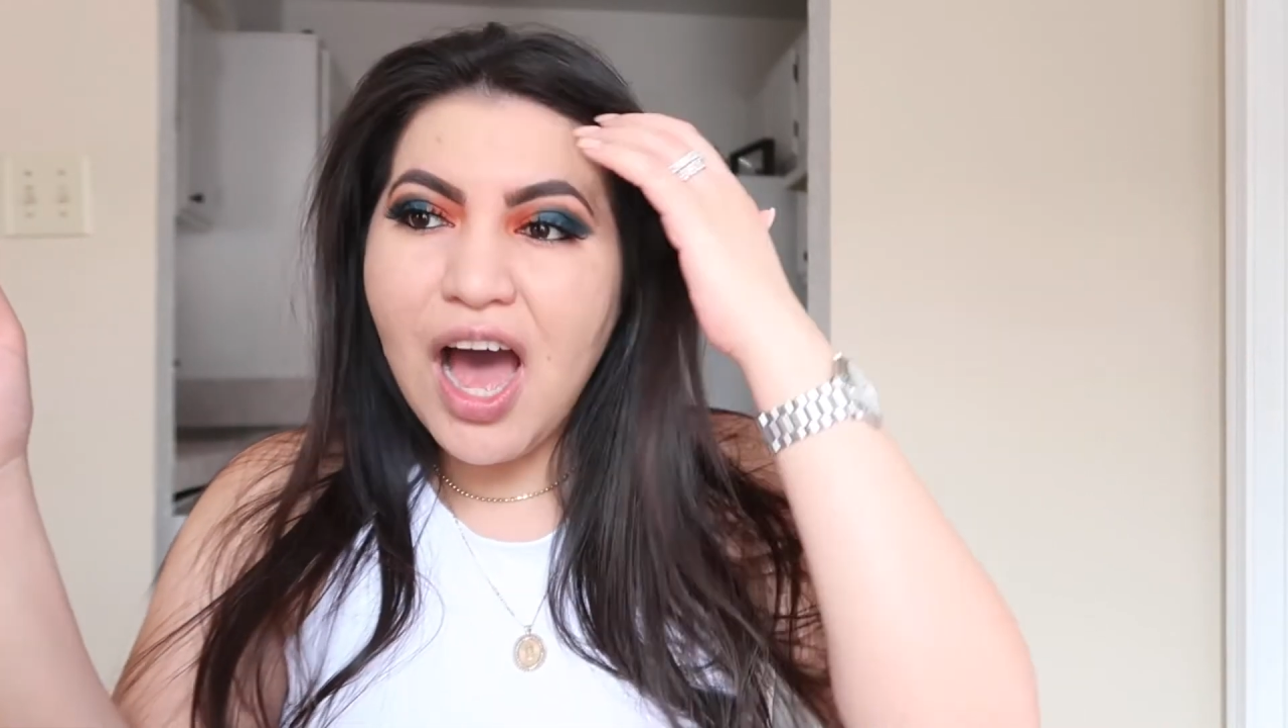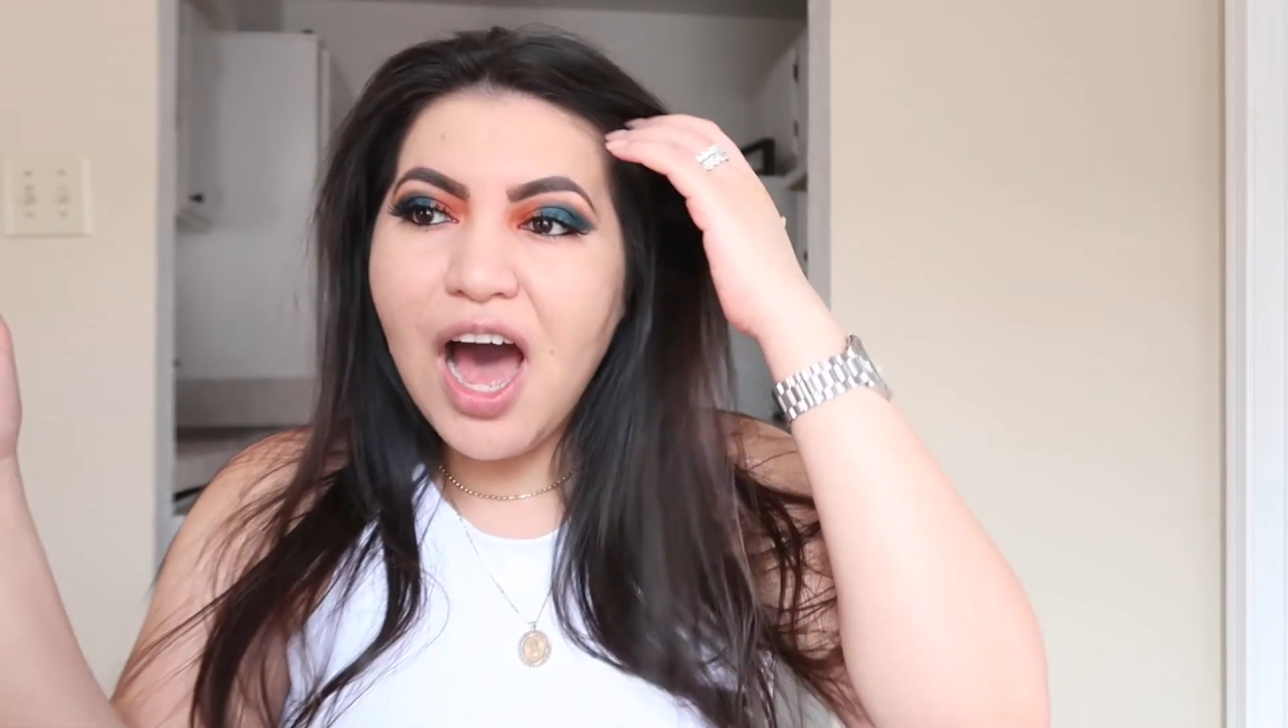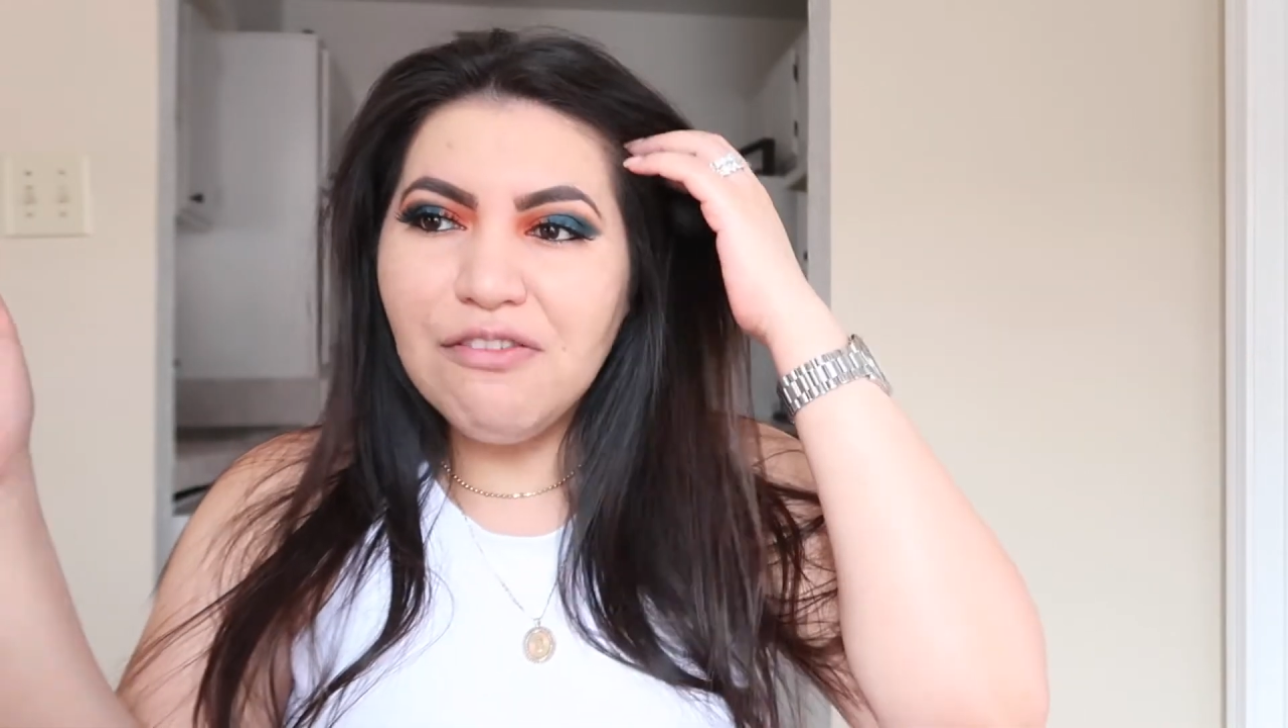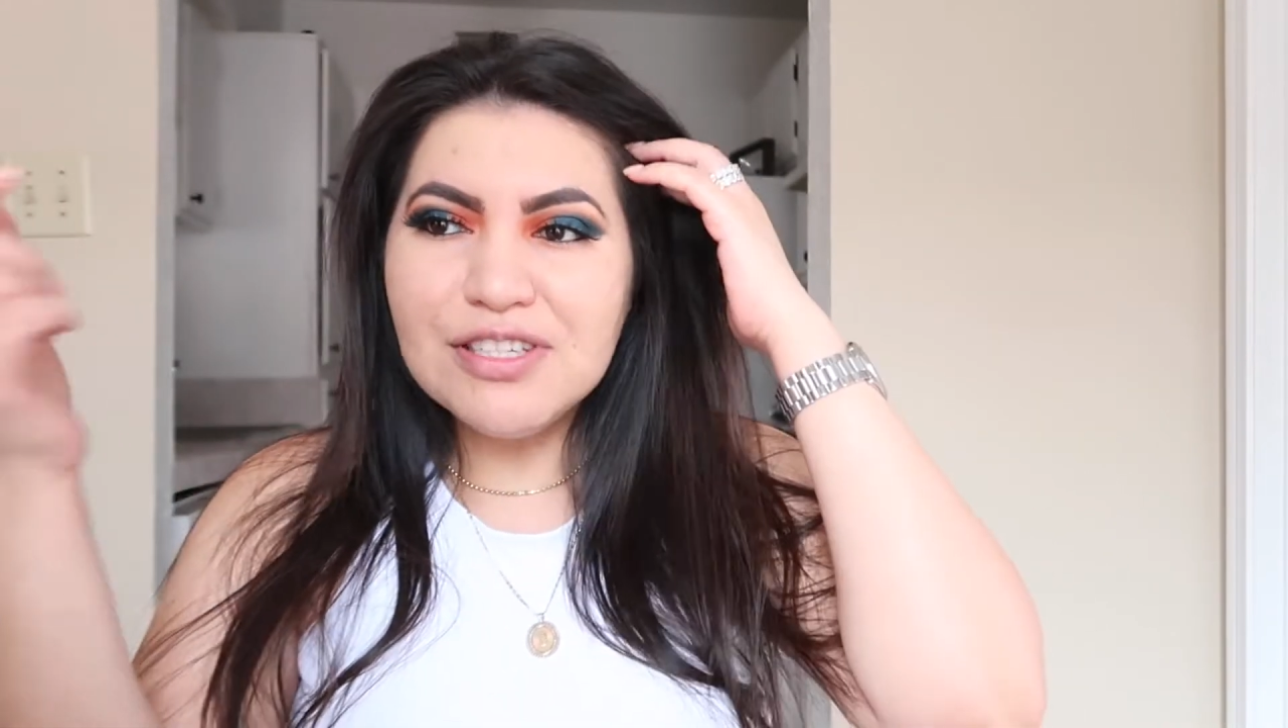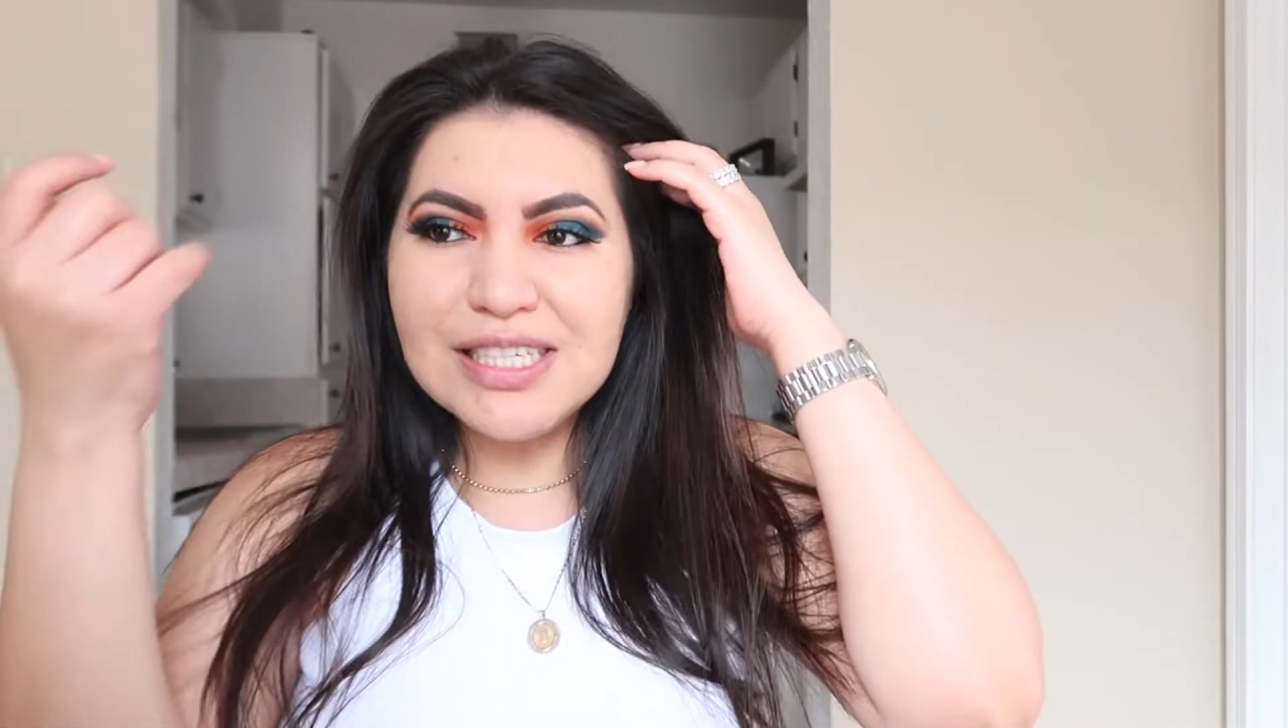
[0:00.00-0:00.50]

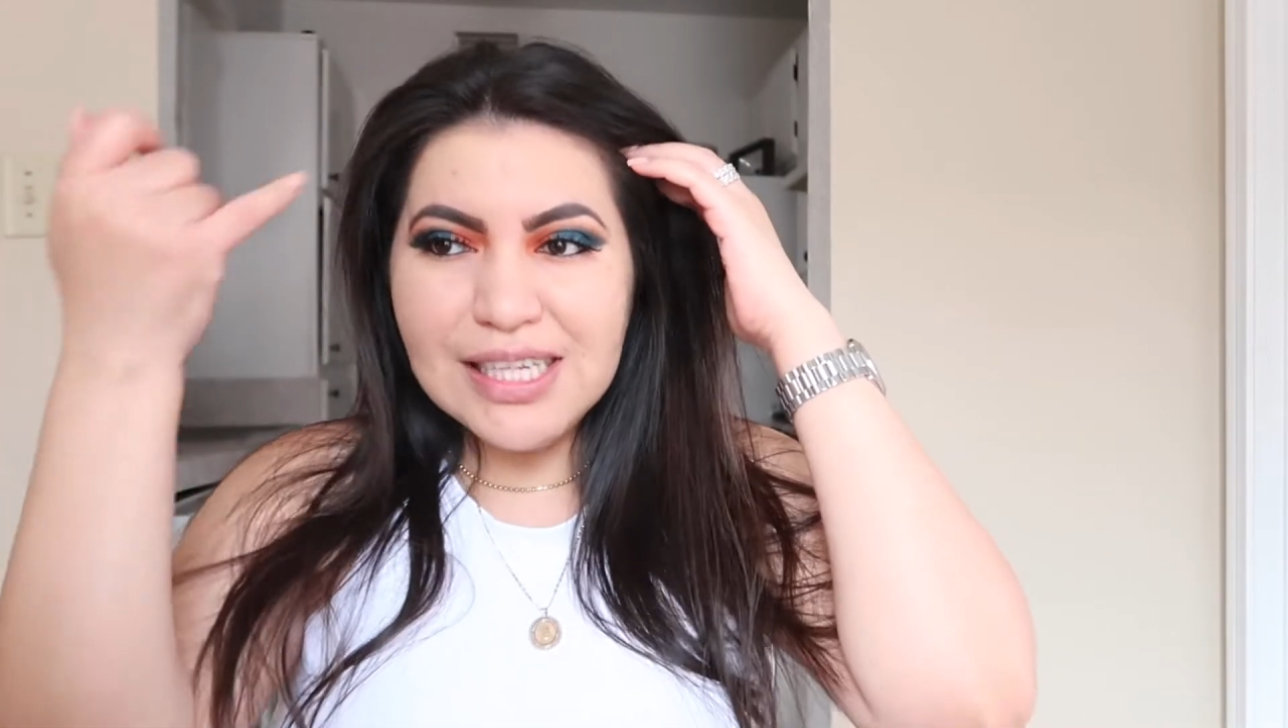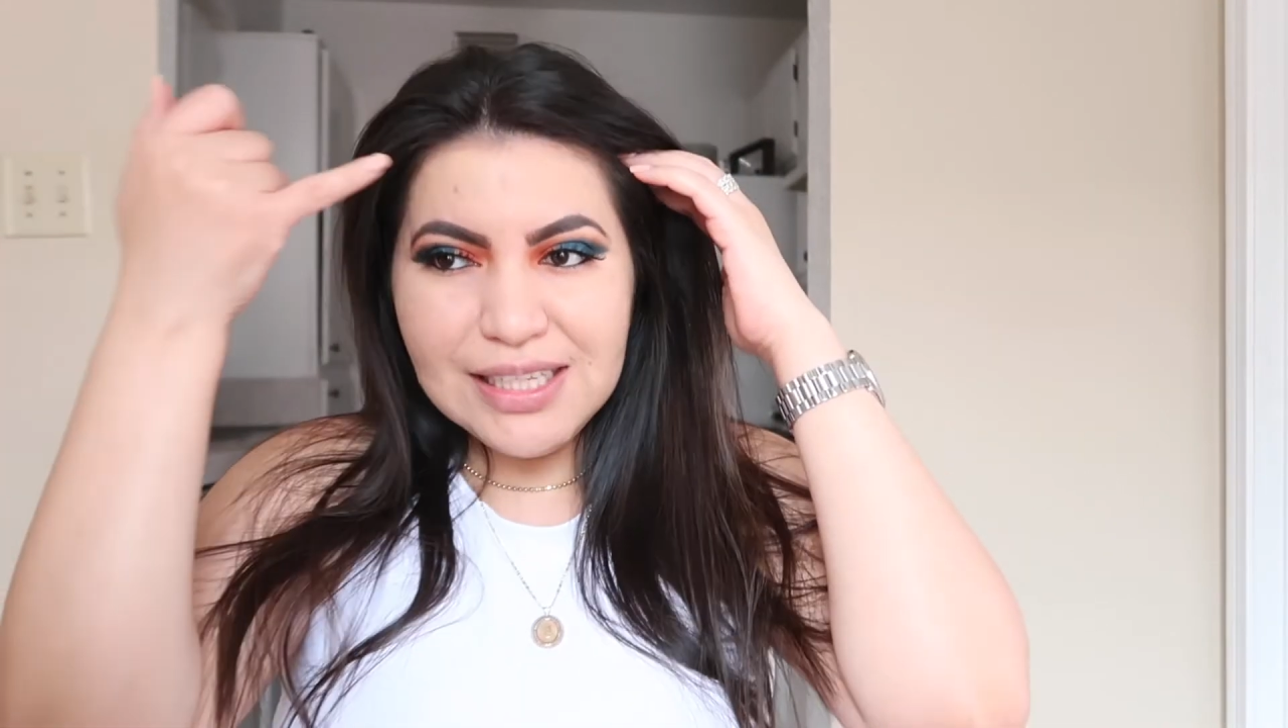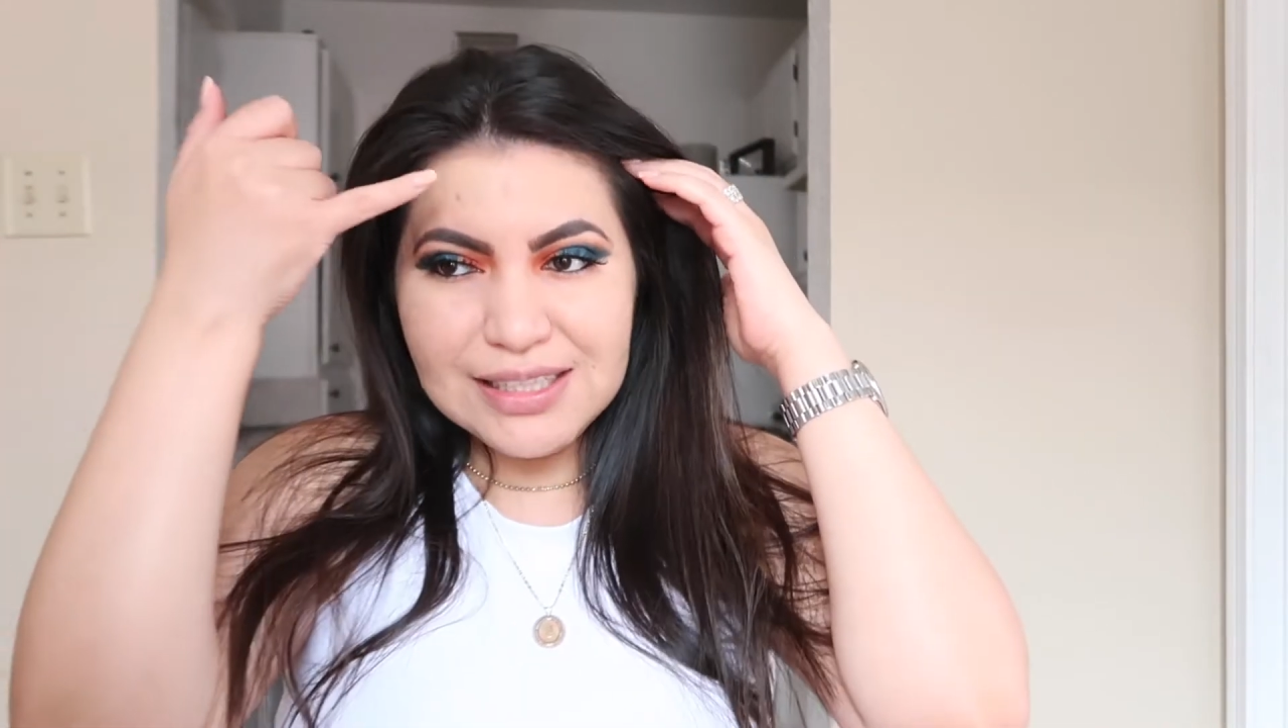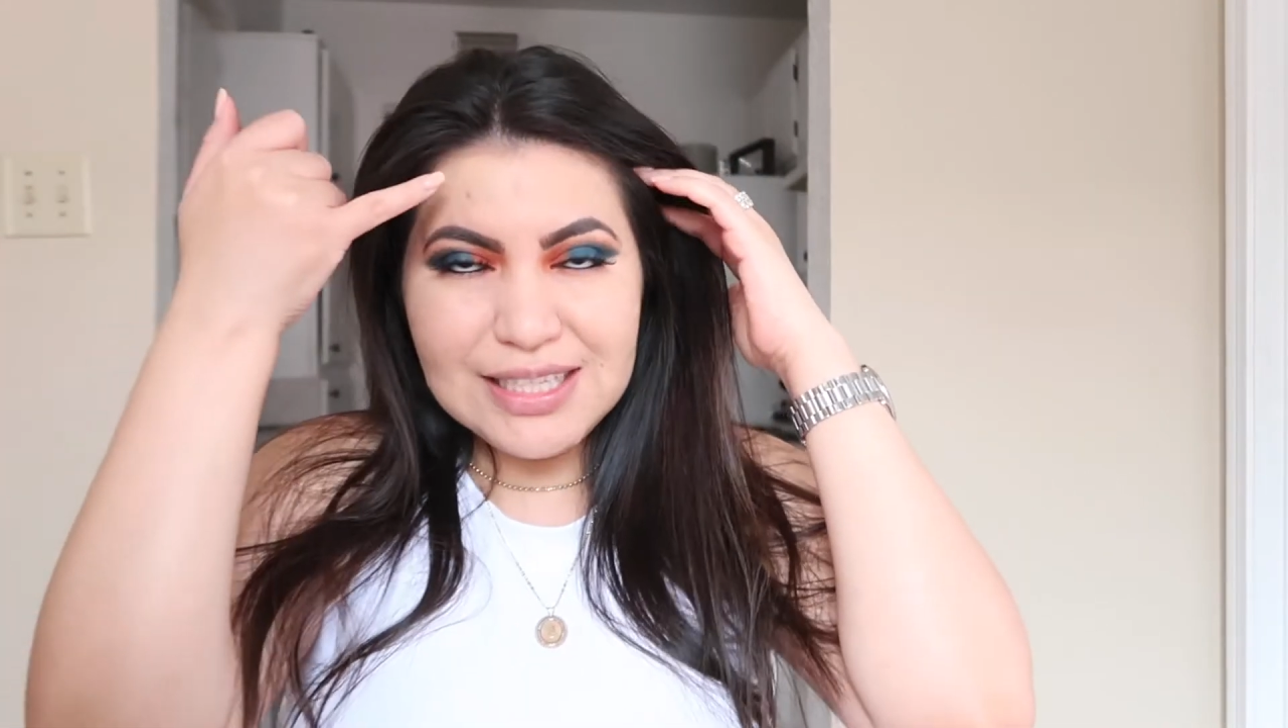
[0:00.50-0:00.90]
obviously